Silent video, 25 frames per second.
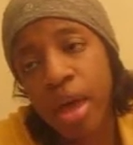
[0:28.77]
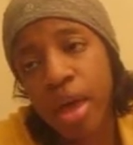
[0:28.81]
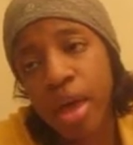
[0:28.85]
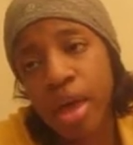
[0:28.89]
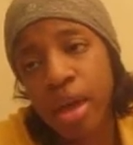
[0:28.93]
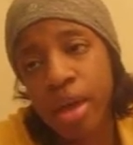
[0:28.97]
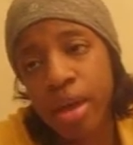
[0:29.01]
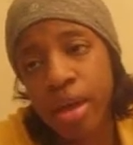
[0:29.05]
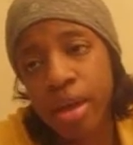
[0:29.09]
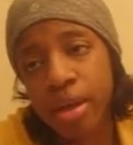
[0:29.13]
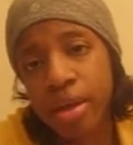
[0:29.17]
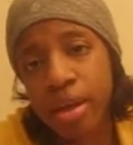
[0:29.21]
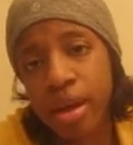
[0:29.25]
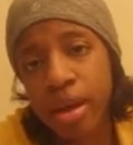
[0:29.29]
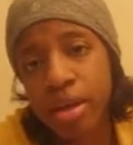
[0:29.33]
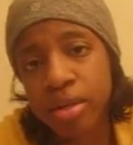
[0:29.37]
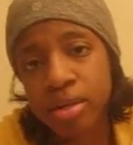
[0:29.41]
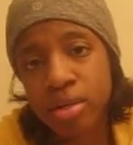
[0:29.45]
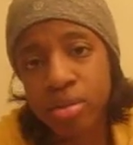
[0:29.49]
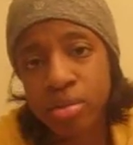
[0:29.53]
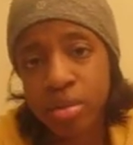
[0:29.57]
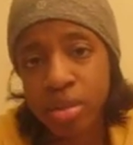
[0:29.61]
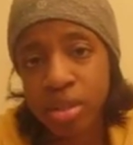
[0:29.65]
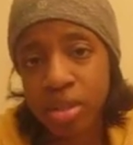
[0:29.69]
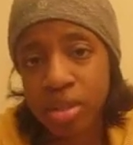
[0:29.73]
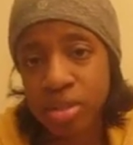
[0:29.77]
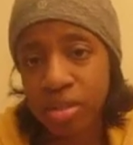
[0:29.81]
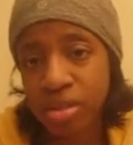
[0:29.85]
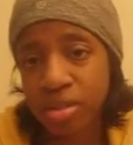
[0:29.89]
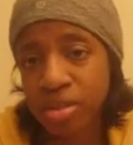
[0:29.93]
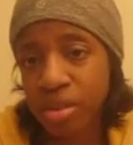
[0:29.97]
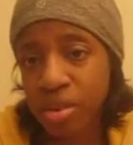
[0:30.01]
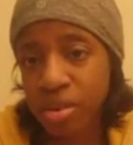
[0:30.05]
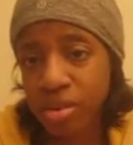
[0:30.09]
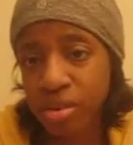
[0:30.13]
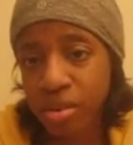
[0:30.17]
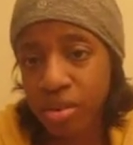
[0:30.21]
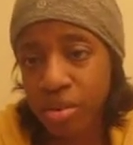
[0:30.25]
And I just wanted to
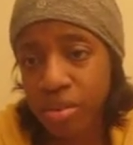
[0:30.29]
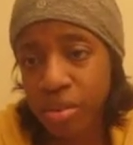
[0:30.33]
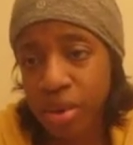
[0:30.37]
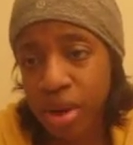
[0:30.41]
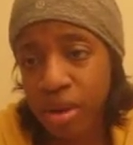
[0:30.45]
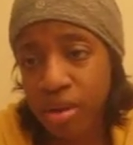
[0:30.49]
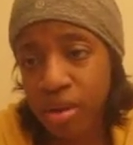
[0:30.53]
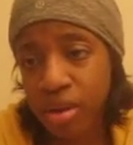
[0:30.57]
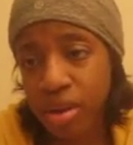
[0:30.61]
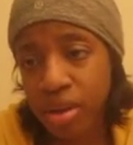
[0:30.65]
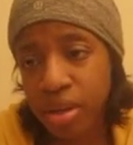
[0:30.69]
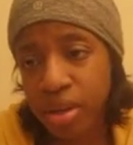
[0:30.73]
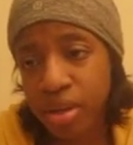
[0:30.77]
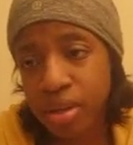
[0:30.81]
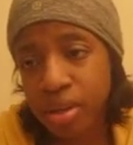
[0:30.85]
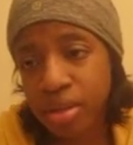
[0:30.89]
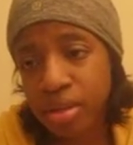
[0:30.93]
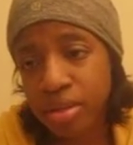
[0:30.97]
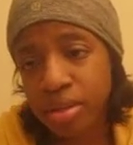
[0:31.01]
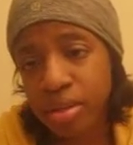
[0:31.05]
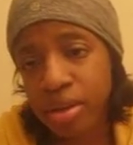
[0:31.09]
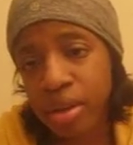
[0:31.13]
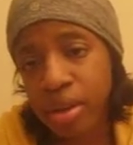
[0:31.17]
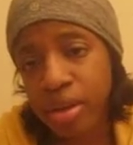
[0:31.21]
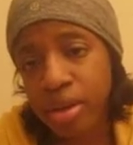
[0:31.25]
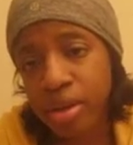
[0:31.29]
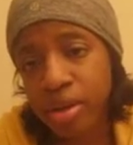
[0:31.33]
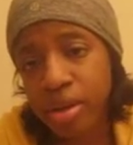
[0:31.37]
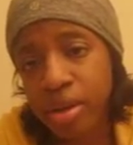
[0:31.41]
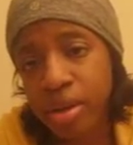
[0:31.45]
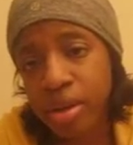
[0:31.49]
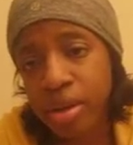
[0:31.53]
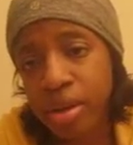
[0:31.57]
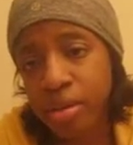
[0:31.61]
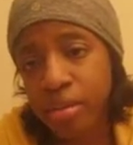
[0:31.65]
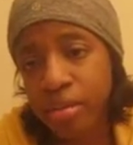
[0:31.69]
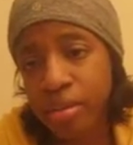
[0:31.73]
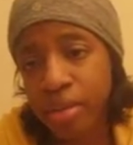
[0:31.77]
tell you about it. It is
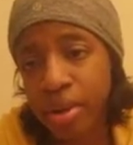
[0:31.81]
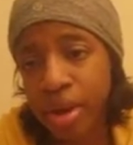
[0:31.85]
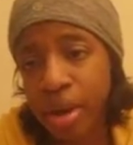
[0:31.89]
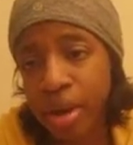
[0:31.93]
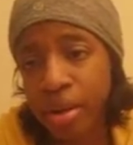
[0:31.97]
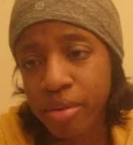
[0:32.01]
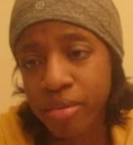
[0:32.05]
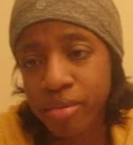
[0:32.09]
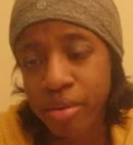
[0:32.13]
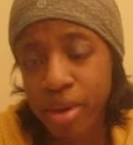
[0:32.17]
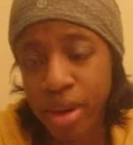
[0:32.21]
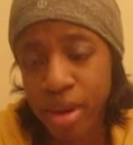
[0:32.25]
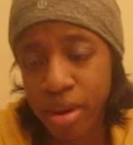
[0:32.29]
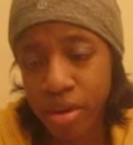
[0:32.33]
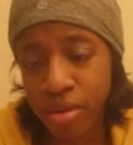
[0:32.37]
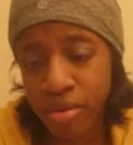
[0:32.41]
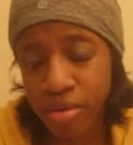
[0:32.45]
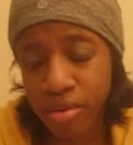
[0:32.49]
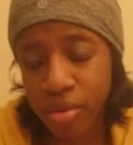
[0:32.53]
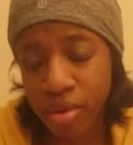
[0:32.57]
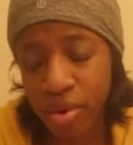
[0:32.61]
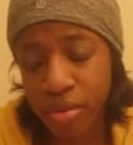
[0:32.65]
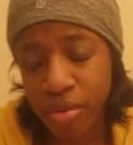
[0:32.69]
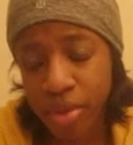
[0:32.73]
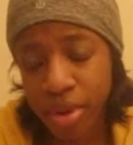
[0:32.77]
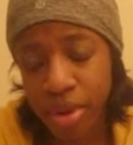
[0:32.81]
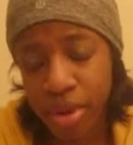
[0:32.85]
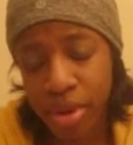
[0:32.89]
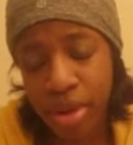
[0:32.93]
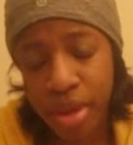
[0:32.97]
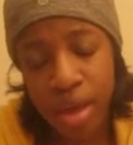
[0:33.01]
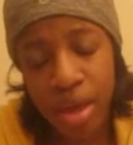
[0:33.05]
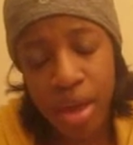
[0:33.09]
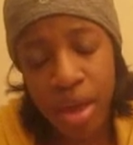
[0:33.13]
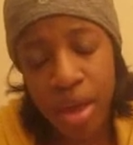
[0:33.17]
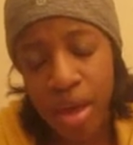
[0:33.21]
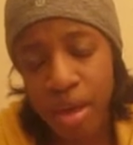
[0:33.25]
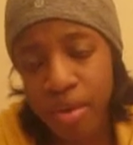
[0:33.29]
clearing up a lot of air for me.
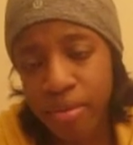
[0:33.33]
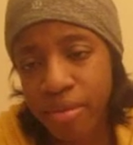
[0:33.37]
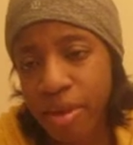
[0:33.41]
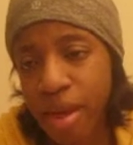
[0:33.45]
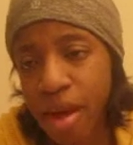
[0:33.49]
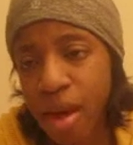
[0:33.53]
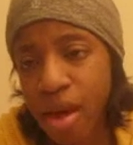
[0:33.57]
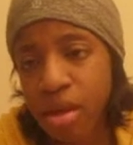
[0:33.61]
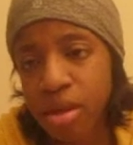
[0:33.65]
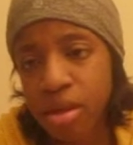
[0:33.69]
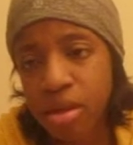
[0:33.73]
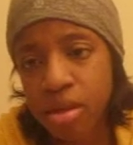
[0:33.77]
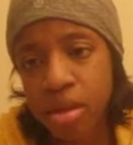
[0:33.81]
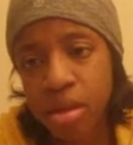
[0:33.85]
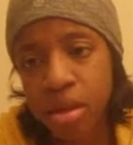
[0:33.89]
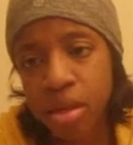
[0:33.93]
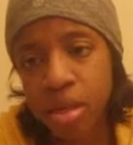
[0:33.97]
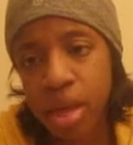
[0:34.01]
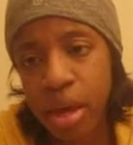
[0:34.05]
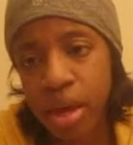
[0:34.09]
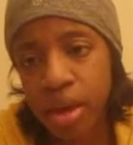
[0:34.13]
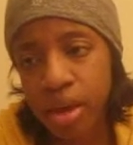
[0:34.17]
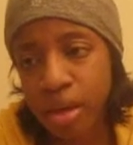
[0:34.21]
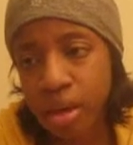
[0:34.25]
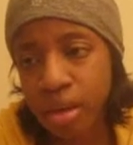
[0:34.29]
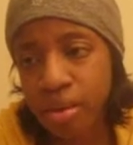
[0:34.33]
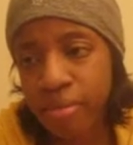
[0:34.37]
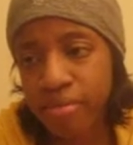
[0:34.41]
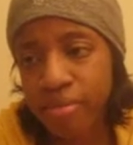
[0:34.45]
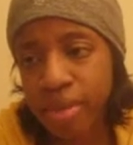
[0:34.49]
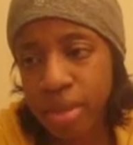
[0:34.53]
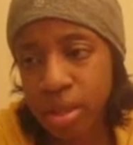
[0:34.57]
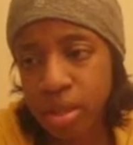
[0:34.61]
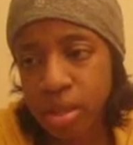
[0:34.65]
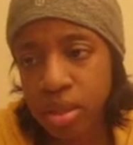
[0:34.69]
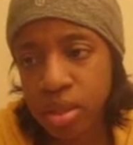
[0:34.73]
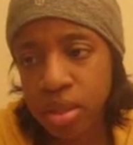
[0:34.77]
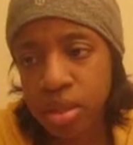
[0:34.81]
I've gotten a lot of
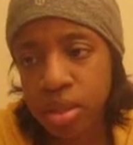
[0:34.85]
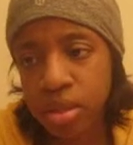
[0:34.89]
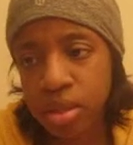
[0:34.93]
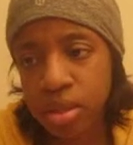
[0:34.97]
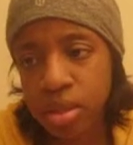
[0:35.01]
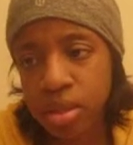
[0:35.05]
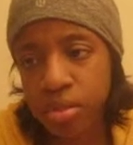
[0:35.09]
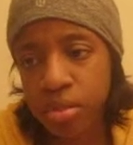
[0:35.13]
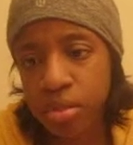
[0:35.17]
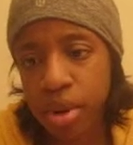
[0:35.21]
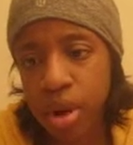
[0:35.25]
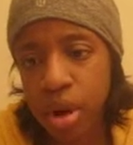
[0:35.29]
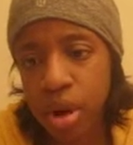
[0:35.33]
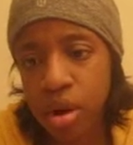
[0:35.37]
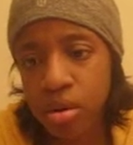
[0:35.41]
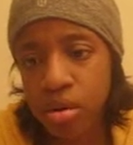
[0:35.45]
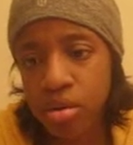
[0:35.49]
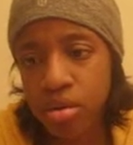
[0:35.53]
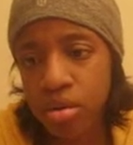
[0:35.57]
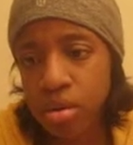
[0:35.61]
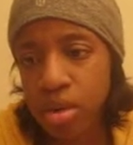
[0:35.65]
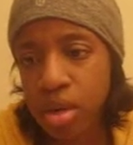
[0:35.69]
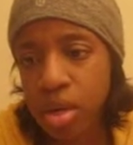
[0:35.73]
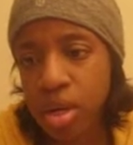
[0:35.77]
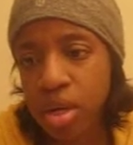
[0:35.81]
convictions about